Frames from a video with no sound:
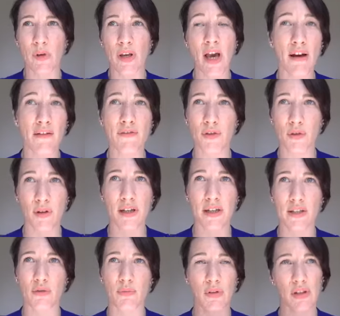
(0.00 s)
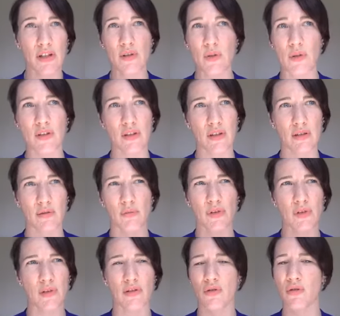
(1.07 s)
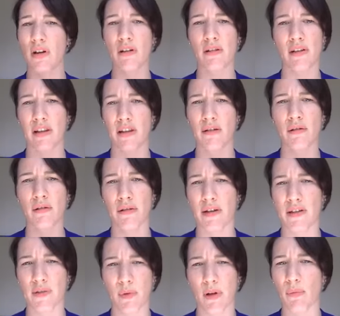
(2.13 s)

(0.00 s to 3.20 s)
have tried, to be honest, it was a trial and error as well.